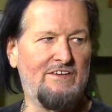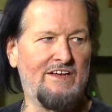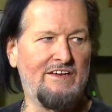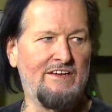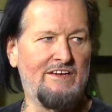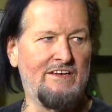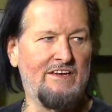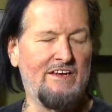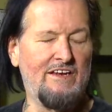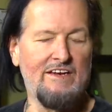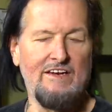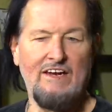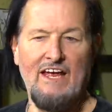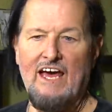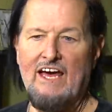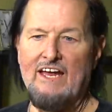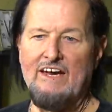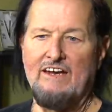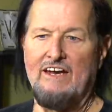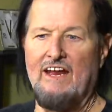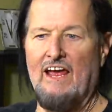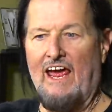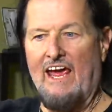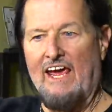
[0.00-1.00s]
and then
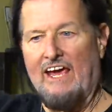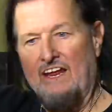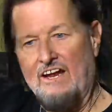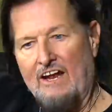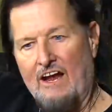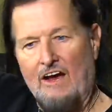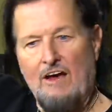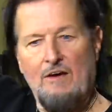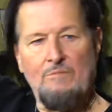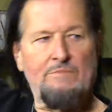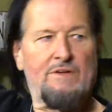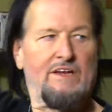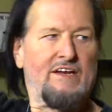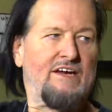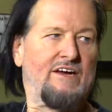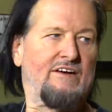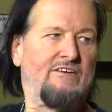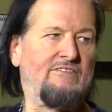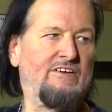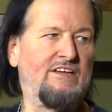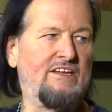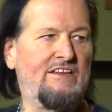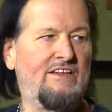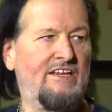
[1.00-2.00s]
had it hanging up and
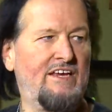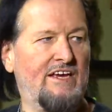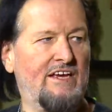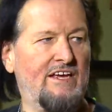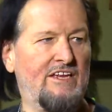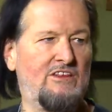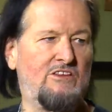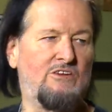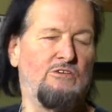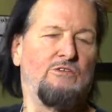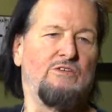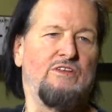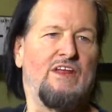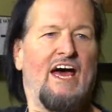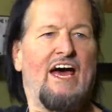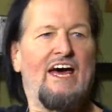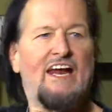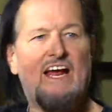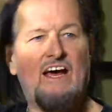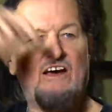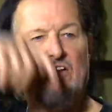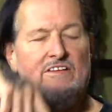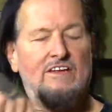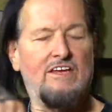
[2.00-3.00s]
everything, and threw
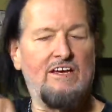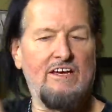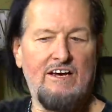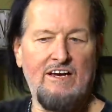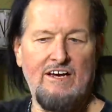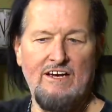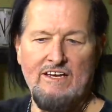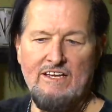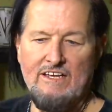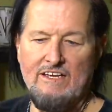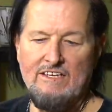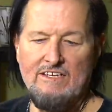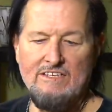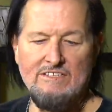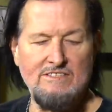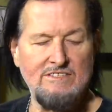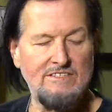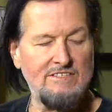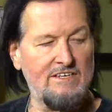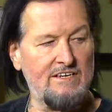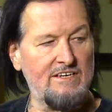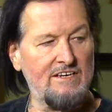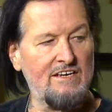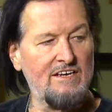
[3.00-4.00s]
that out in the
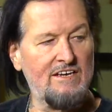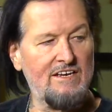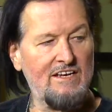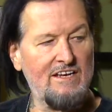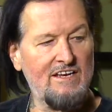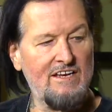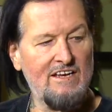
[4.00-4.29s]
audience, and